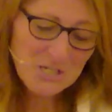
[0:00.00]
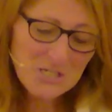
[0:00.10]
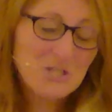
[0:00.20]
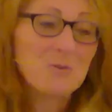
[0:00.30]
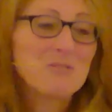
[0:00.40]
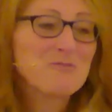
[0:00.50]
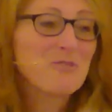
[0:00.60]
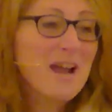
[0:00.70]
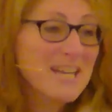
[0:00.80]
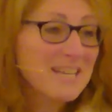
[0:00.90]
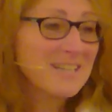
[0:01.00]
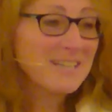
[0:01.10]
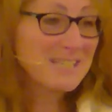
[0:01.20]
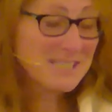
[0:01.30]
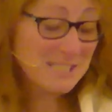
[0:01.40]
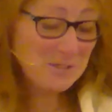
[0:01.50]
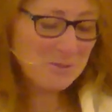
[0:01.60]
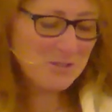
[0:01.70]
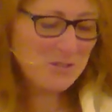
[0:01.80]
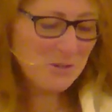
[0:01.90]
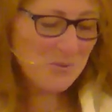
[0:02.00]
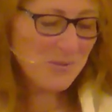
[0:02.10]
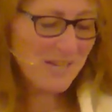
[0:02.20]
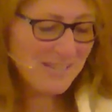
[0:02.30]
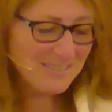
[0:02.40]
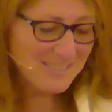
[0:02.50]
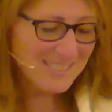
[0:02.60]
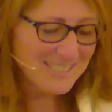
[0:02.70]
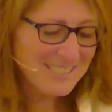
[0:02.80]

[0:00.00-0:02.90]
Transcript: So when Frankie, as he was known then,